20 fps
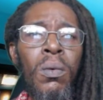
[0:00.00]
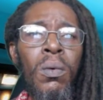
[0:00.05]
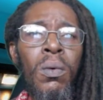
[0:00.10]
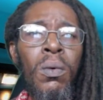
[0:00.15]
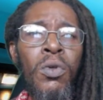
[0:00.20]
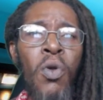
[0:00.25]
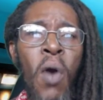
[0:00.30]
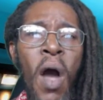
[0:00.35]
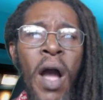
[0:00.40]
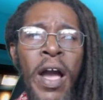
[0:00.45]

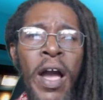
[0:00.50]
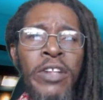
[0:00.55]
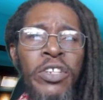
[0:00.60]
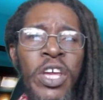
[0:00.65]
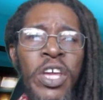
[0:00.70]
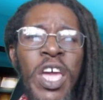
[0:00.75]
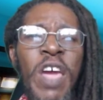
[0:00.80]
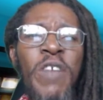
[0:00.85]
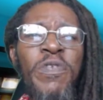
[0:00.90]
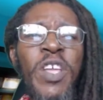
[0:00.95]
You are going
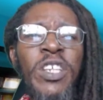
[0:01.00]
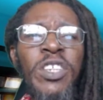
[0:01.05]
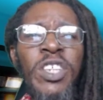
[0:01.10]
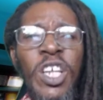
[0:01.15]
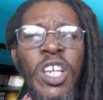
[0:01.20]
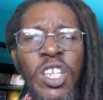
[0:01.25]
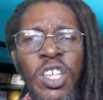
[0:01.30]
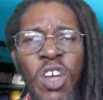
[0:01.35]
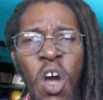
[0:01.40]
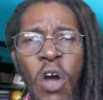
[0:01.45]
to, if the
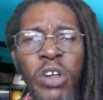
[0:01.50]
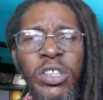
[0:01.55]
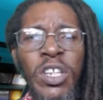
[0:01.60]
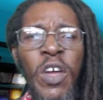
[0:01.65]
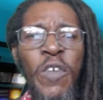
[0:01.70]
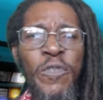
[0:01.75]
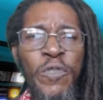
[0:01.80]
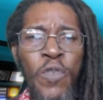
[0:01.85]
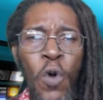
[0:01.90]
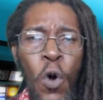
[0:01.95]
security
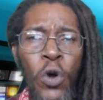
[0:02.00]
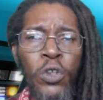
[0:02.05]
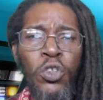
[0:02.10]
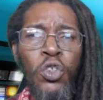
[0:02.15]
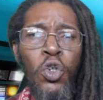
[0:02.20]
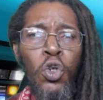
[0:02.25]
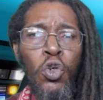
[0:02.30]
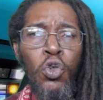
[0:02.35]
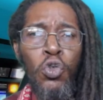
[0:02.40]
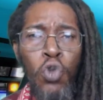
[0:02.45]
force
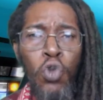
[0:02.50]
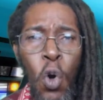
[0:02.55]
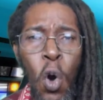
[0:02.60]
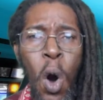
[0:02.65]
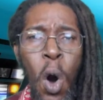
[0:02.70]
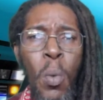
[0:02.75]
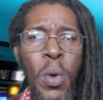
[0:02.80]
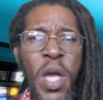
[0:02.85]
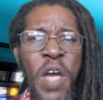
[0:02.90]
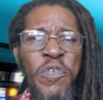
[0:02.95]
know
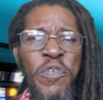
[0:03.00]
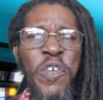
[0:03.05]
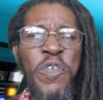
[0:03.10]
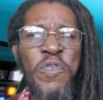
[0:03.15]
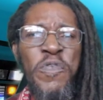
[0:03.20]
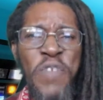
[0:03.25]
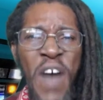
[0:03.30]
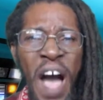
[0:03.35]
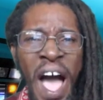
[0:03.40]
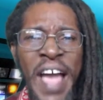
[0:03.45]
where to
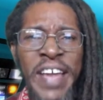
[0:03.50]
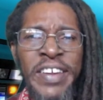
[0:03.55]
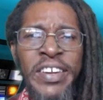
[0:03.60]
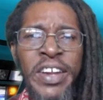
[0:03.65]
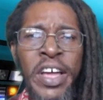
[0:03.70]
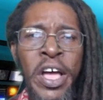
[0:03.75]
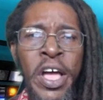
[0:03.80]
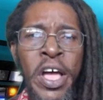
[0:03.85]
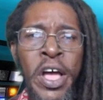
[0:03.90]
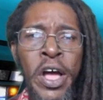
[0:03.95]
find
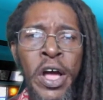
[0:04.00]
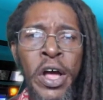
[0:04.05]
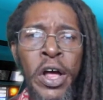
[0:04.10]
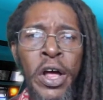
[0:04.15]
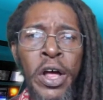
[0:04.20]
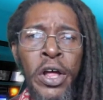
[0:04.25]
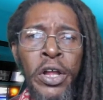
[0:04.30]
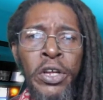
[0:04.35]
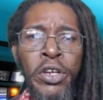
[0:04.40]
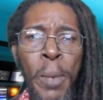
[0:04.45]

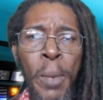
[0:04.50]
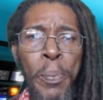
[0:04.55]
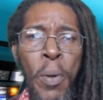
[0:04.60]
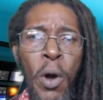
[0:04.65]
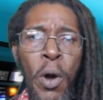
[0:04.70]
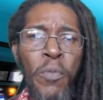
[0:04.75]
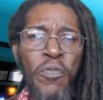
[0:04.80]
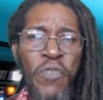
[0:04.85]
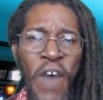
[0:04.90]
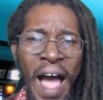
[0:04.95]
the
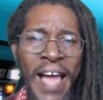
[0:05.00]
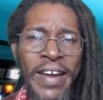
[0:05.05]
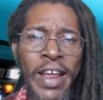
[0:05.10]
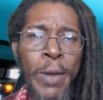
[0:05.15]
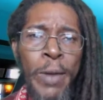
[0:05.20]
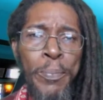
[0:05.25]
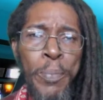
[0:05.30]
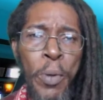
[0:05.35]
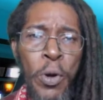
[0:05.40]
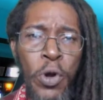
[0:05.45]

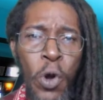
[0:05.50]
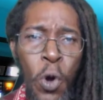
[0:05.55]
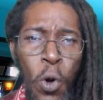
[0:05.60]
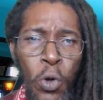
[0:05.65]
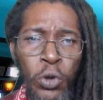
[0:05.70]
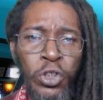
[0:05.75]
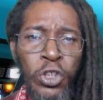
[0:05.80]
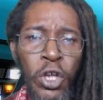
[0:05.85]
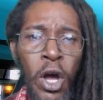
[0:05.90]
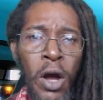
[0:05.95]
violent
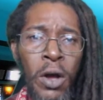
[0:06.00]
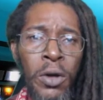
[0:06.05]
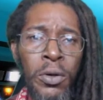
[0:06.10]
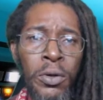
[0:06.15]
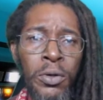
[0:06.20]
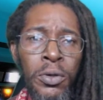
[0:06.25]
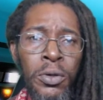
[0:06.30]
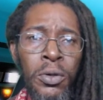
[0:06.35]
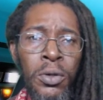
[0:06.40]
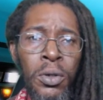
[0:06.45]
producer,
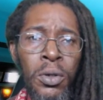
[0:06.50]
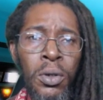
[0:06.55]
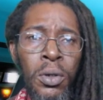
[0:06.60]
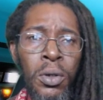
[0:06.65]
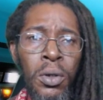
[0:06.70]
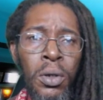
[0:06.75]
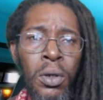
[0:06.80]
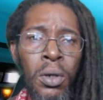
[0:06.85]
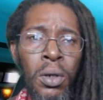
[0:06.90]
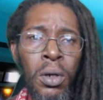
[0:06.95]

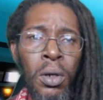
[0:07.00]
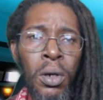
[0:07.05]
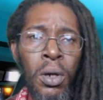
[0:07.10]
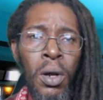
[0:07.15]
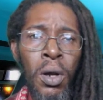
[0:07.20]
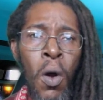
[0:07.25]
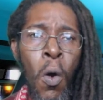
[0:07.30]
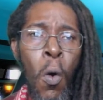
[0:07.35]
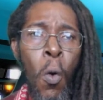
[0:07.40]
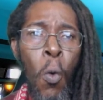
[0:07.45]

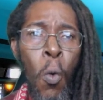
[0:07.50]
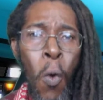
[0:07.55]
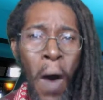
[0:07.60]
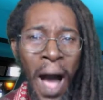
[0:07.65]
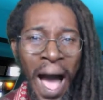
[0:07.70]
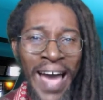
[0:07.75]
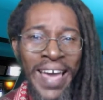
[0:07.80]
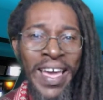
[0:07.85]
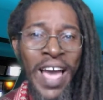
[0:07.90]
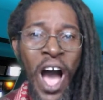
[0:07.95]

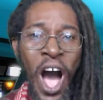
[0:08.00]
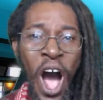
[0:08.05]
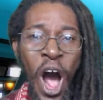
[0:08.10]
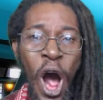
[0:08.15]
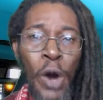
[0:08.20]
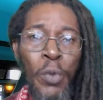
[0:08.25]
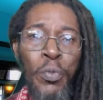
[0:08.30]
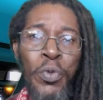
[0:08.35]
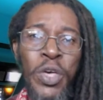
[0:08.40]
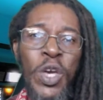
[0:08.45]
why
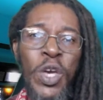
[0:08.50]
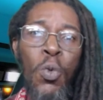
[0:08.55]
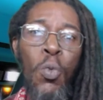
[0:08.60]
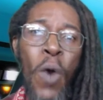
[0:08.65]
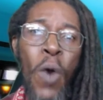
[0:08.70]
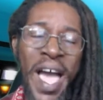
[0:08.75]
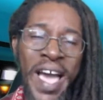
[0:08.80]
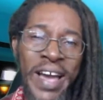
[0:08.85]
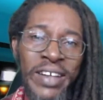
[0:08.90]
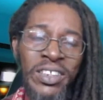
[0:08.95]
are we
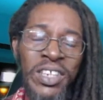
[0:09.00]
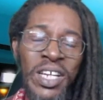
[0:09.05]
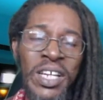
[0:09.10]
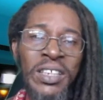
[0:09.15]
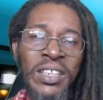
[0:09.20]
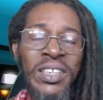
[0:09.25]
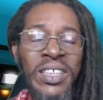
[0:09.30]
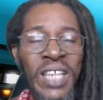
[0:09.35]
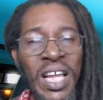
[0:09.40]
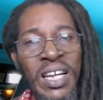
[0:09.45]
waiting
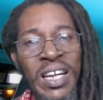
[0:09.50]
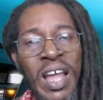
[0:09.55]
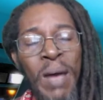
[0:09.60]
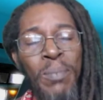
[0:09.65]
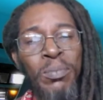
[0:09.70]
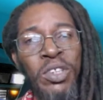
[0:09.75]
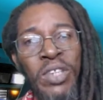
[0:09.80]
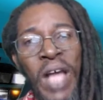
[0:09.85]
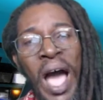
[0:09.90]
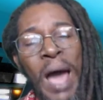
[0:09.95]
till them
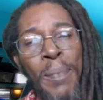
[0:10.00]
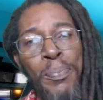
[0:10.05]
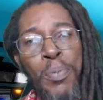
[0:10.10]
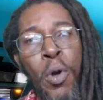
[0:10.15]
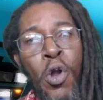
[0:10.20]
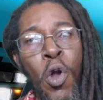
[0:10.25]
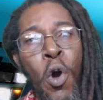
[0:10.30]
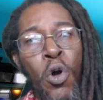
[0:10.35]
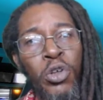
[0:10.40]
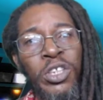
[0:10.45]
start
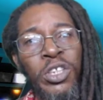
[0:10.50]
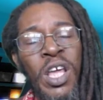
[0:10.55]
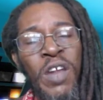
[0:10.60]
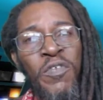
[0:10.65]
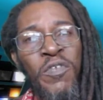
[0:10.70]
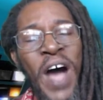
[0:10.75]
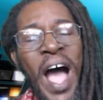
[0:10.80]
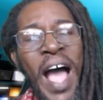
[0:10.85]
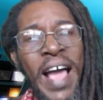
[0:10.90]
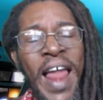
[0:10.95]
producing
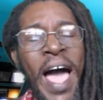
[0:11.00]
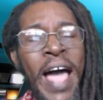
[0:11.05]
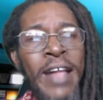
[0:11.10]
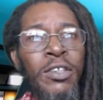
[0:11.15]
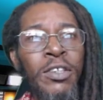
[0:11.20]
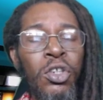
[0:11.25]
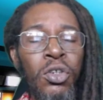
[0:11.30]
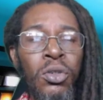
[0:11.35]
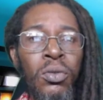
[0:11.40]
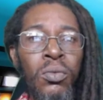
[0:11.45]
violence?